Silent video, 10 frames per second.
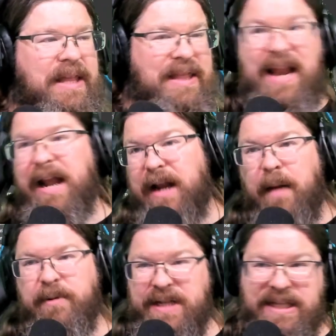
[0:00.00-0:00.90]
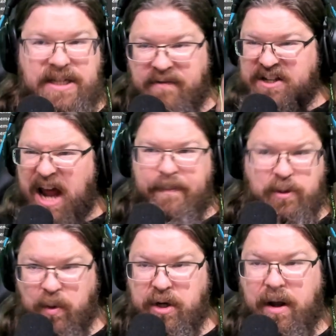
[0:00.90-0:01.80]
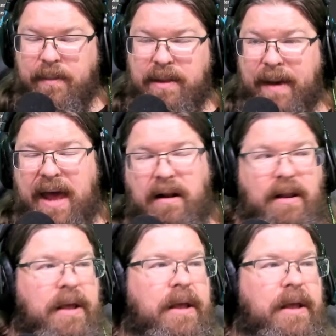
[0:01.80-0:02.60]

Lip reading: The 99% stuff just happens when you come into battle.